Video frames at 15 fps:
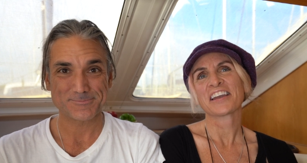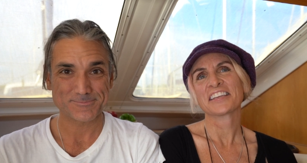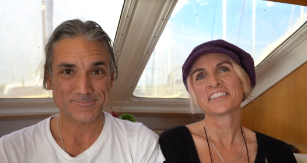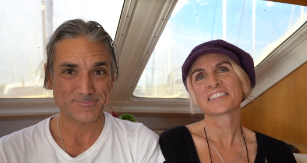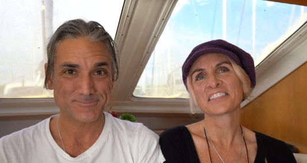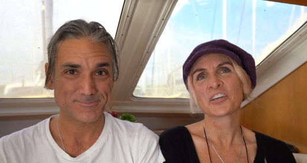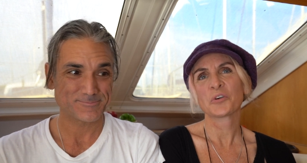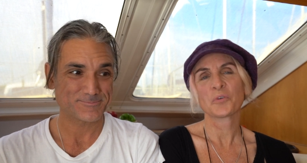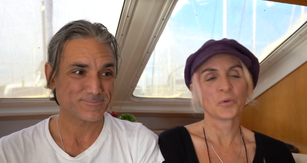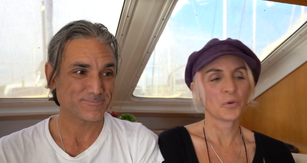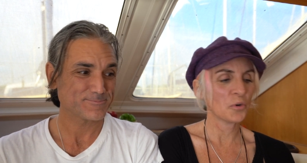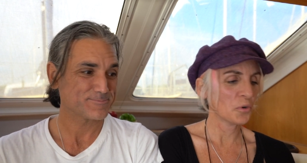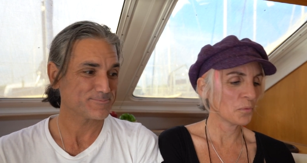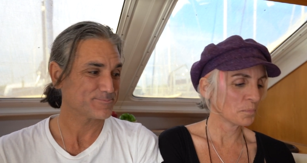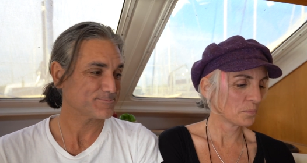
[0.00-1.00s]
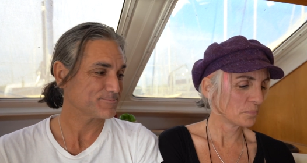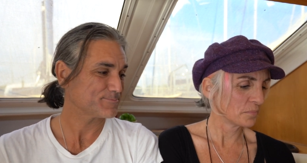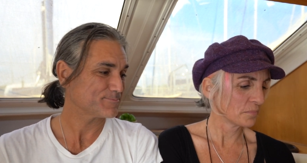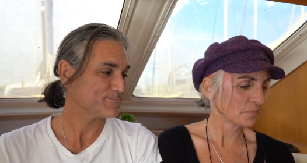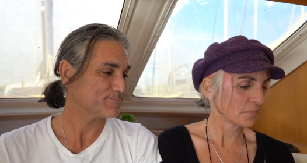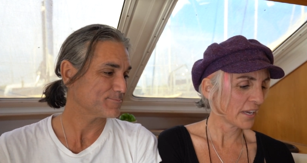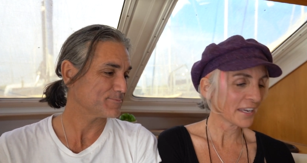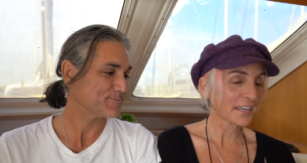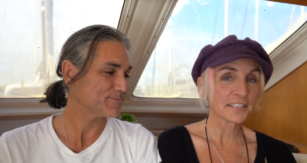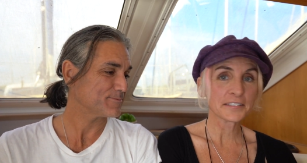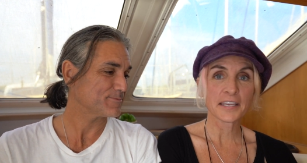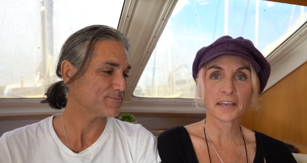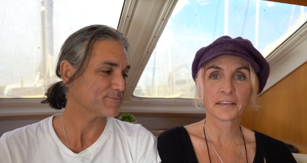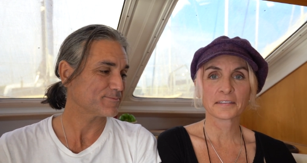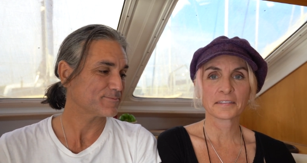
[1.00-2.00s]
Speaker 1: right, so, oh, I got a
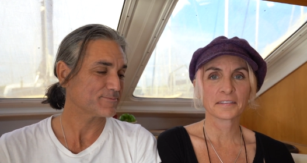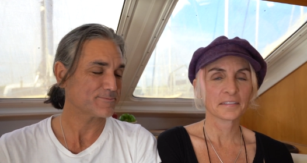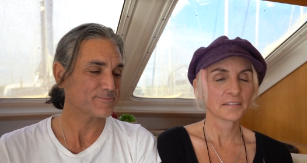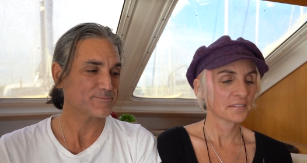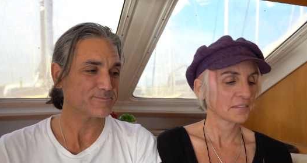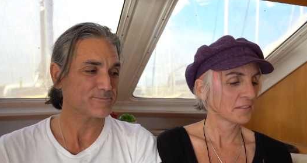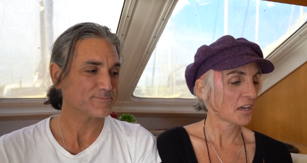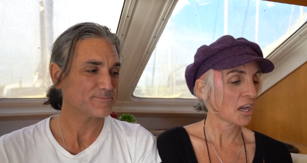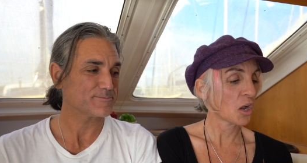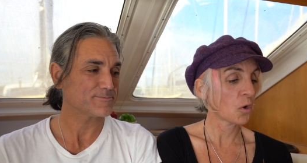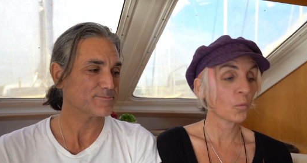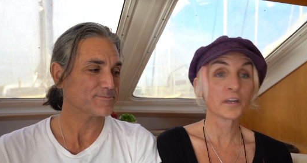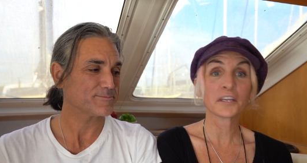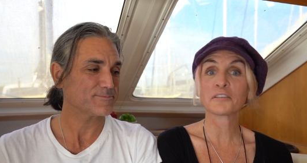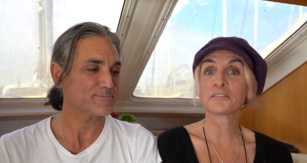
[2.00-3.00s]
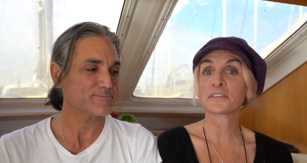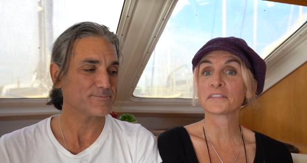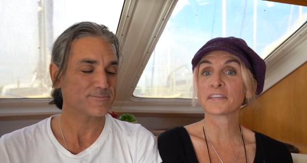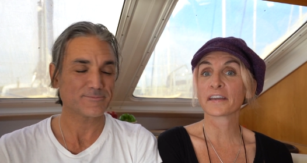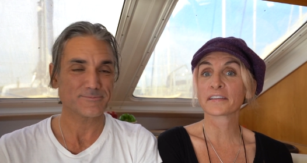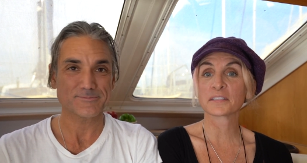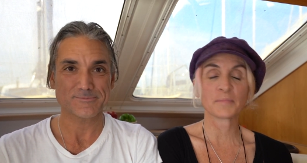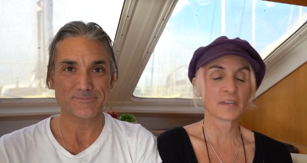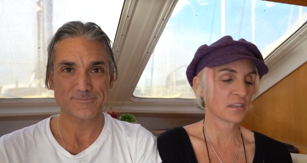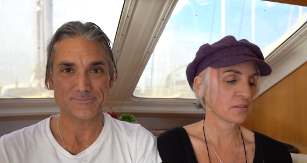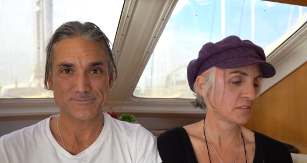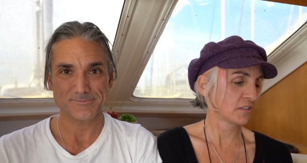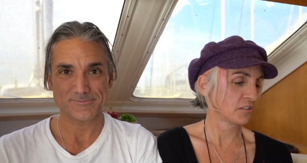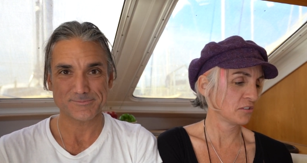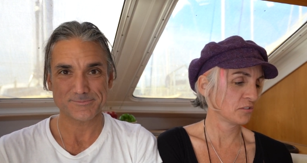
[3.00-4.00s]
text. Oh, why don't you just text me?
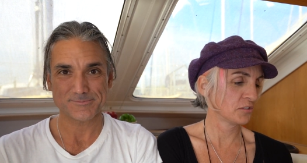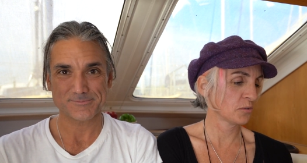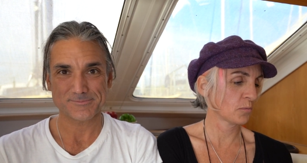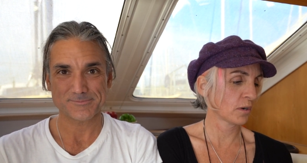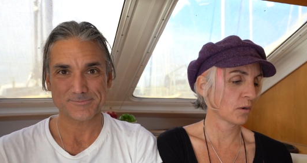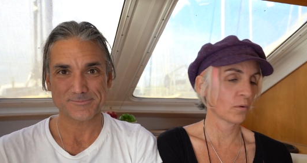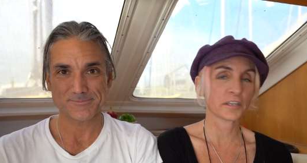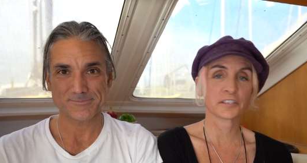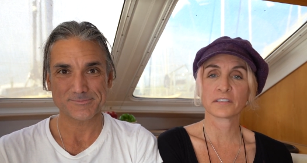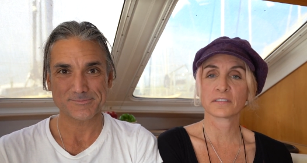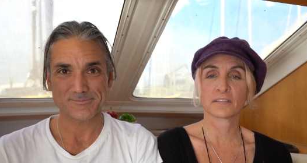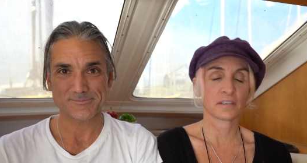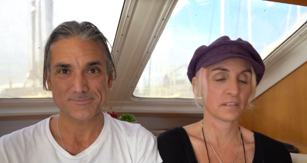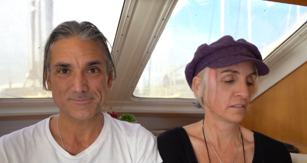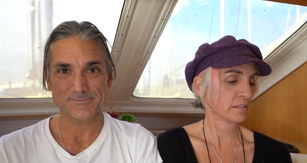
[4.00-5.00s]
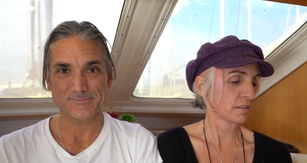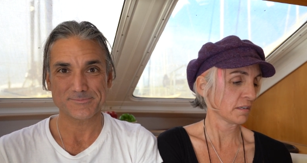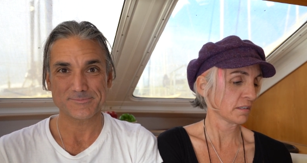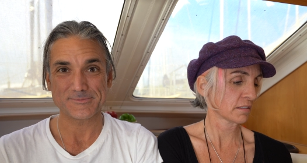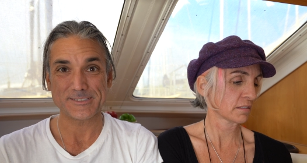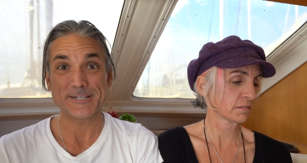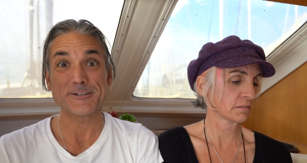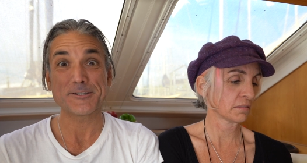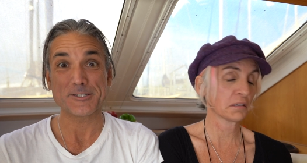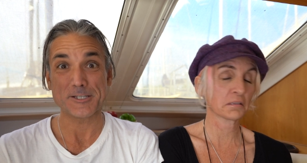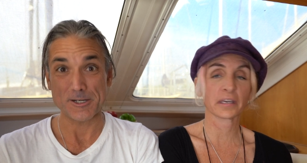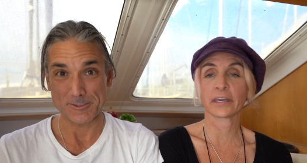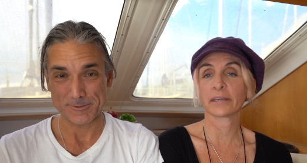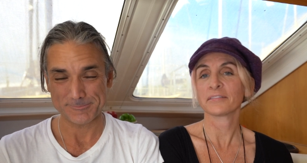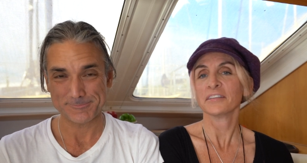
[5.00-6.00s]
You said you do want to watch us sit at the dock.
Speaker 2: There you okay.
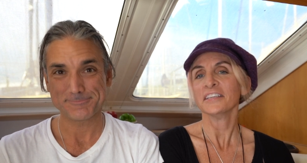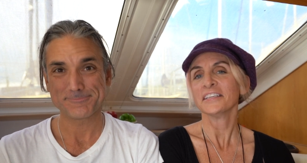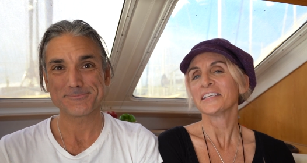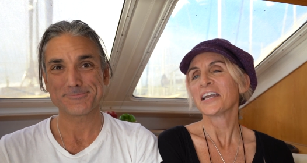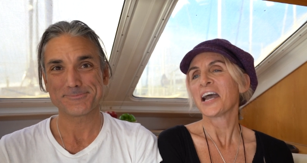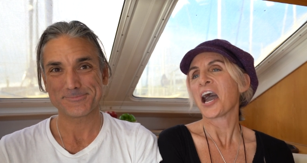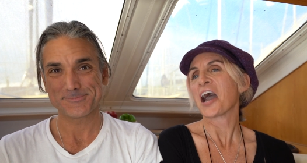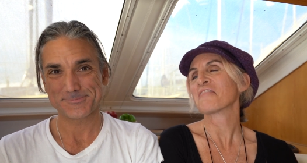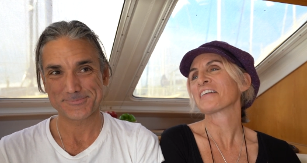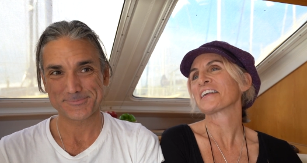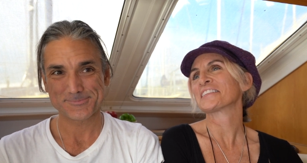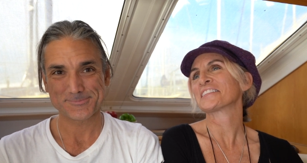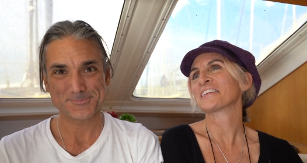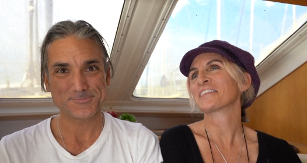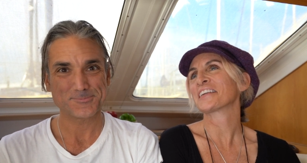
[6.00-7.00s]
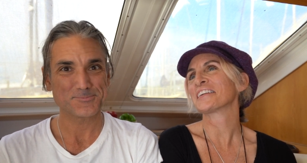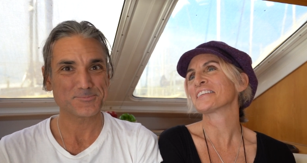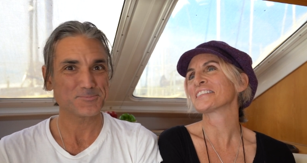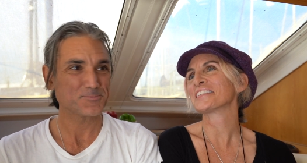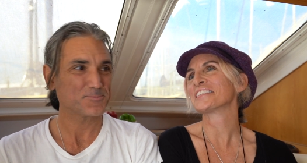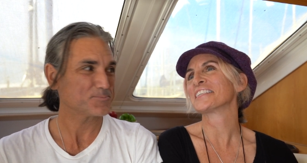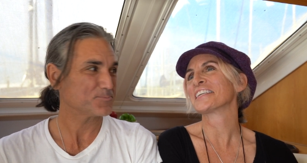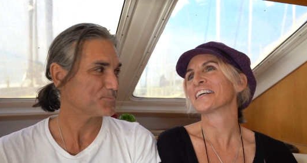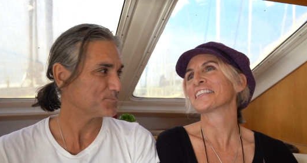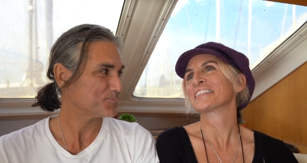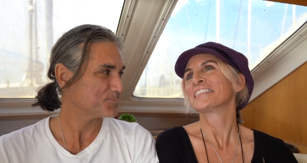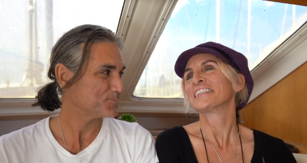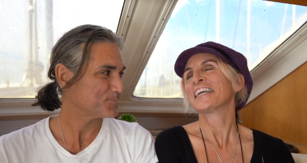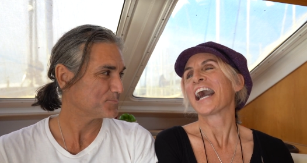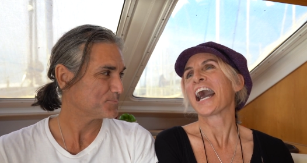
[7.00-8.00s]
go. Okay.
Speaker 1: All right, so here's the deal.
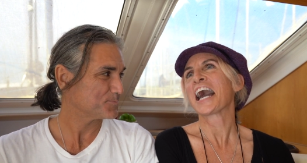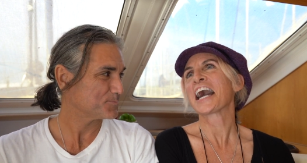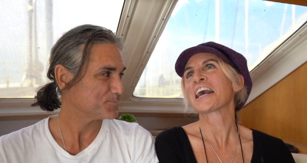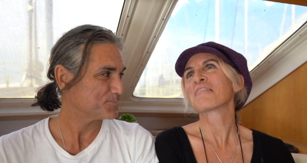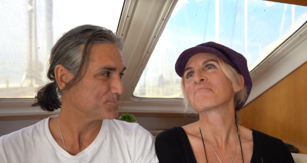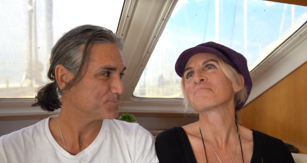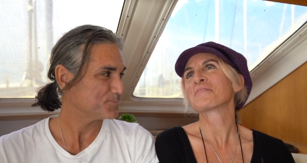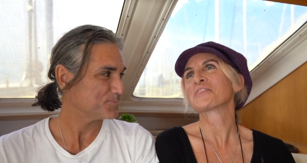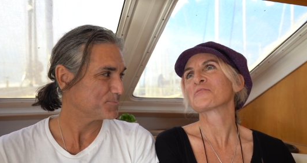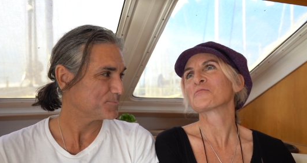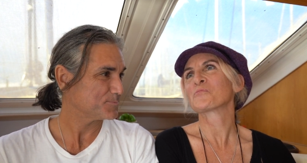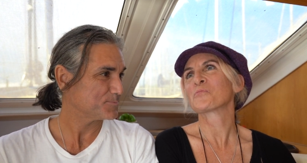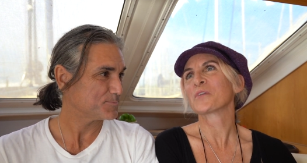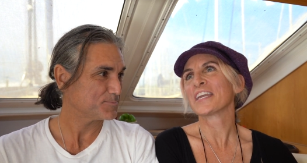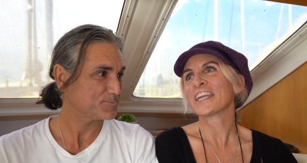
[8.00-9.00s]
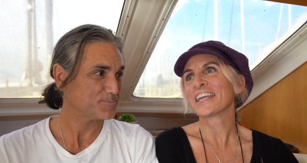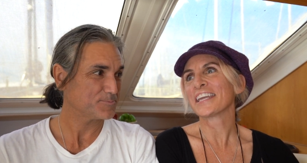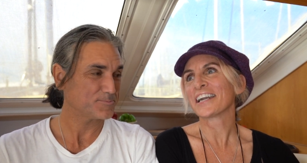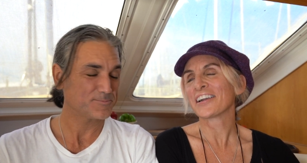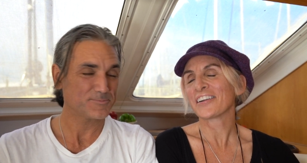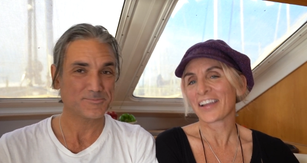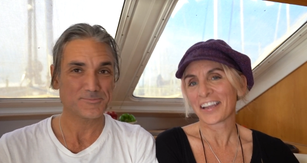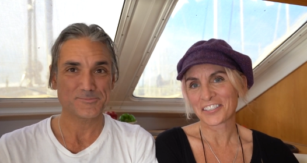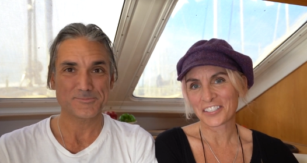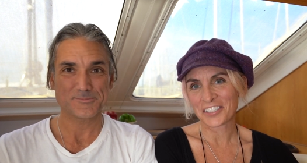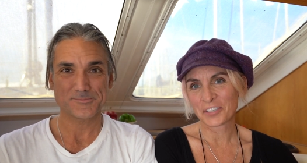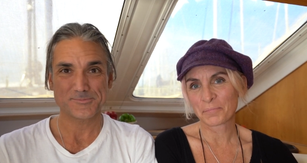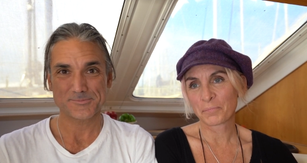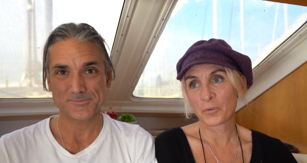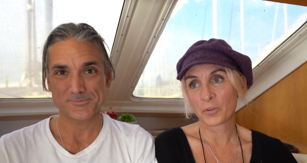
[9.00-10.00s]
Um, we are
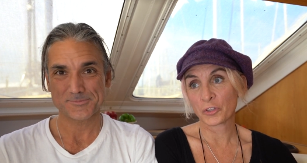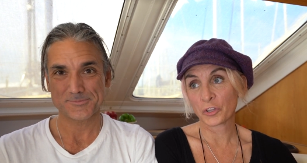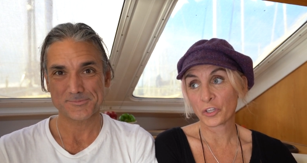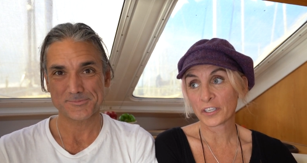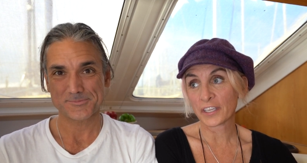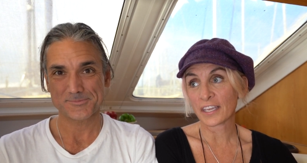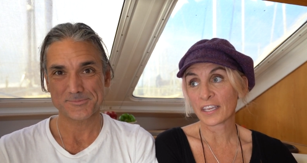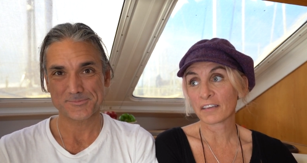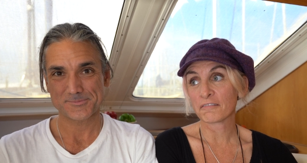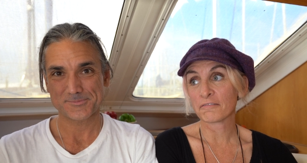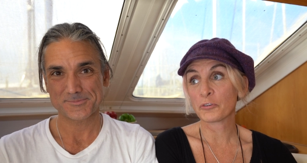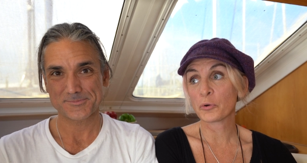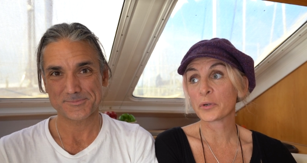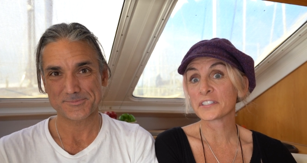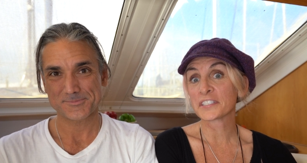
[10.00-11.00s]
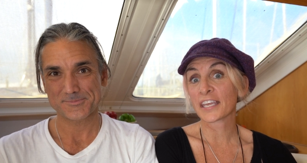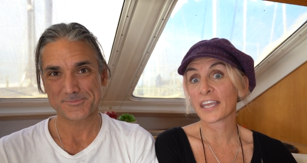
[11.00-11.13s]
actually looking forward to